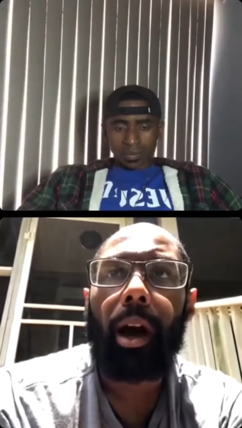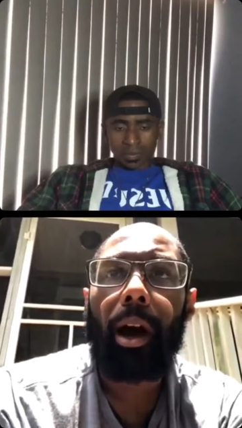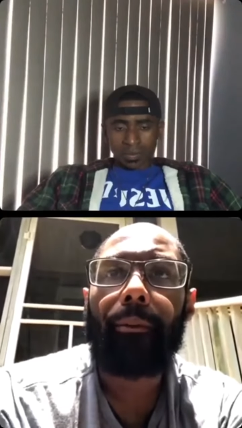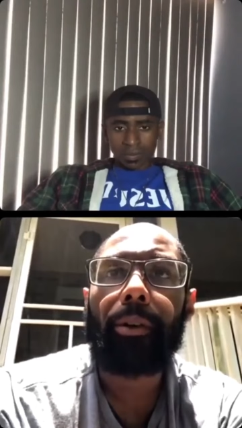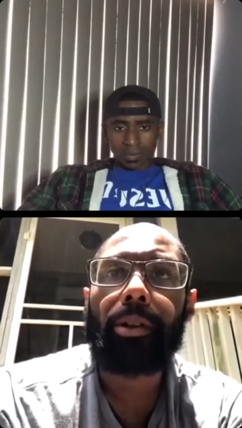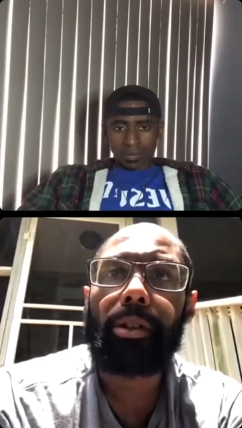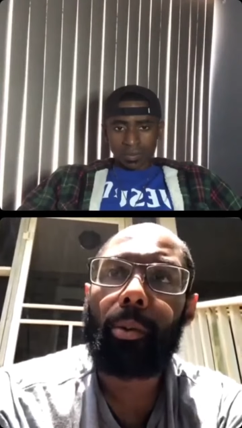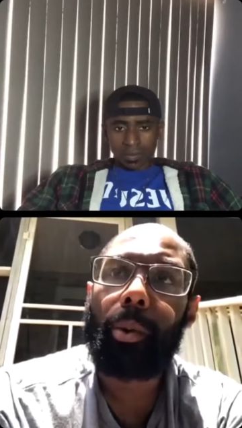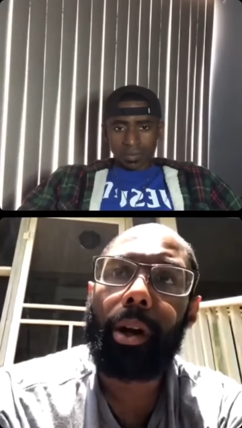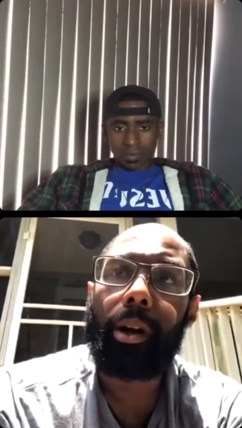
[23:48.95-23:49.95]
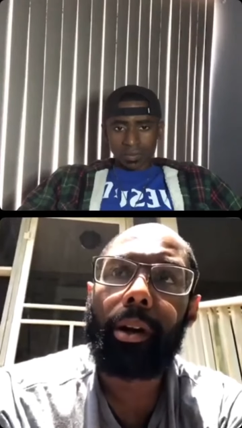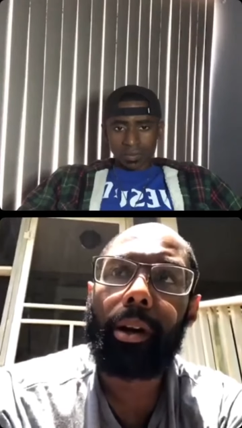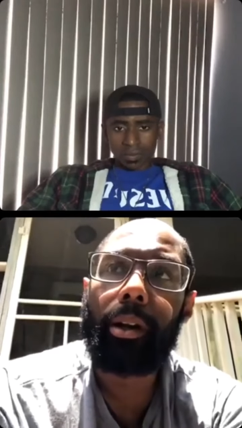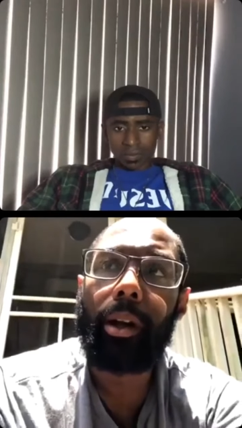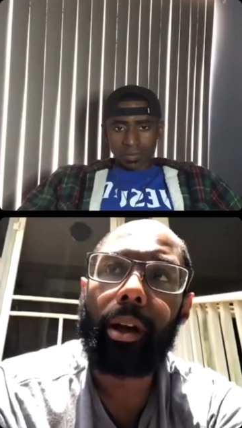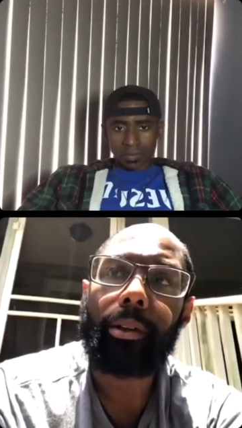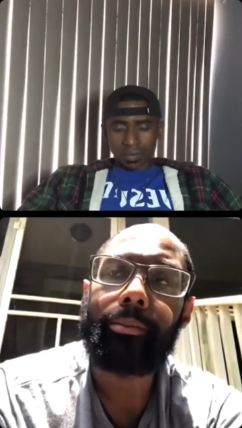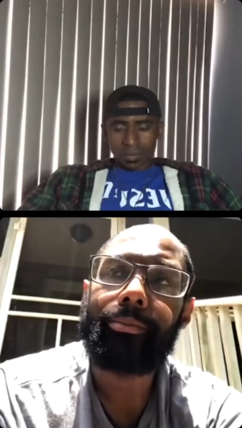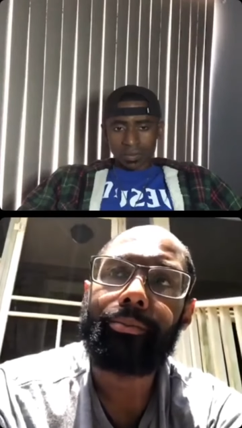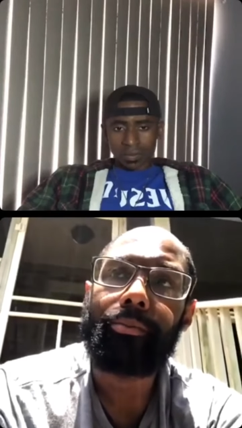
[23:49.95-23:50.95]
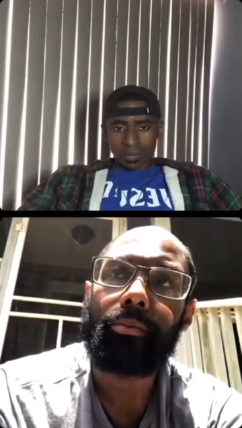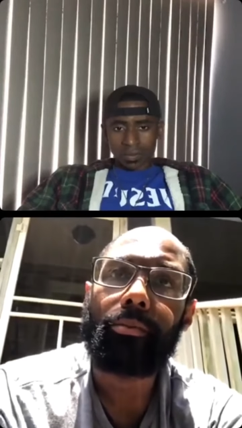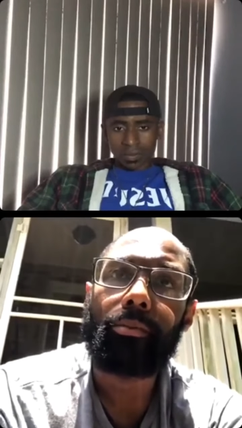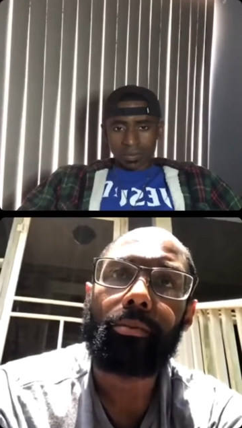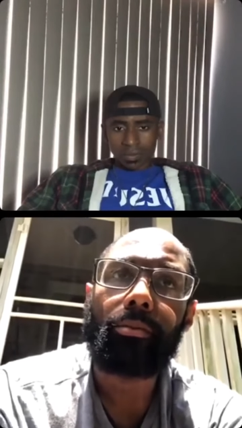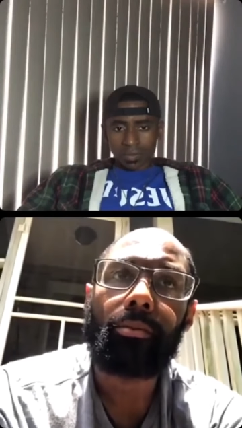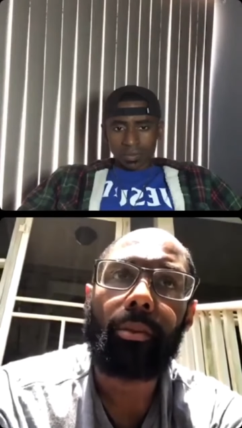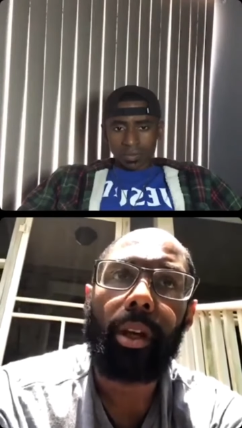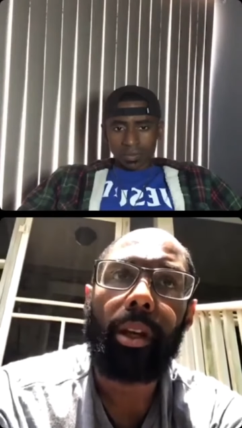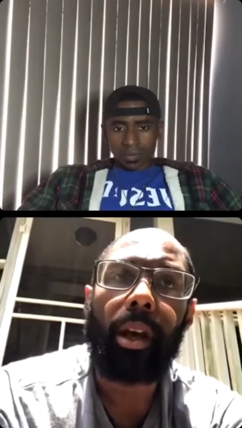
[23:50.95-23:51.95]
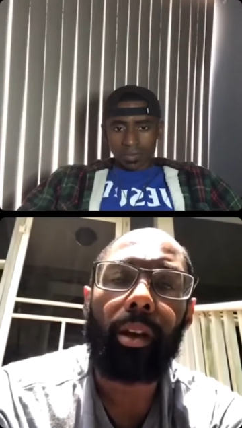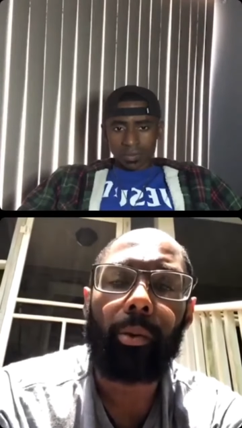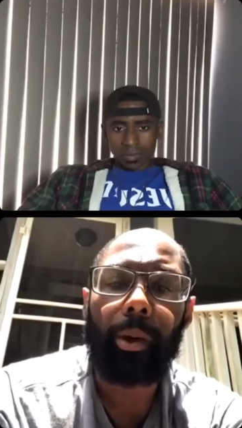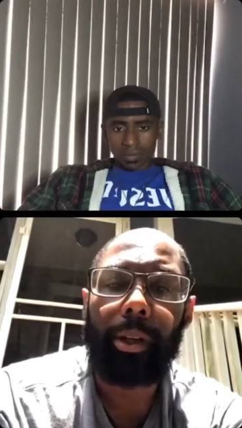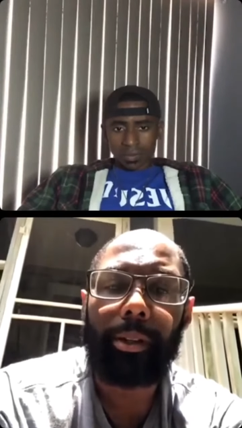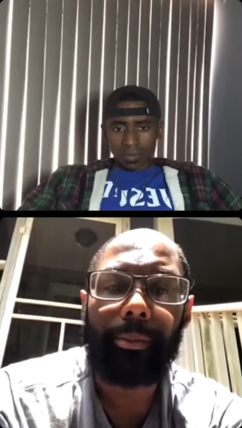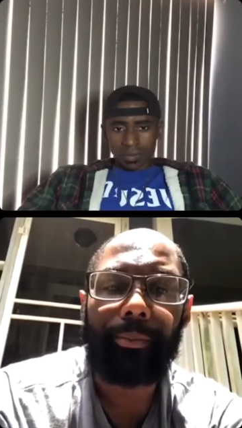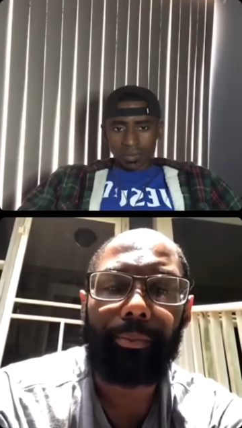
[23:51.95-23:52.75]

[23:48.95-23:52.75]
Speaker 1: I feel somewhere in that in that arena,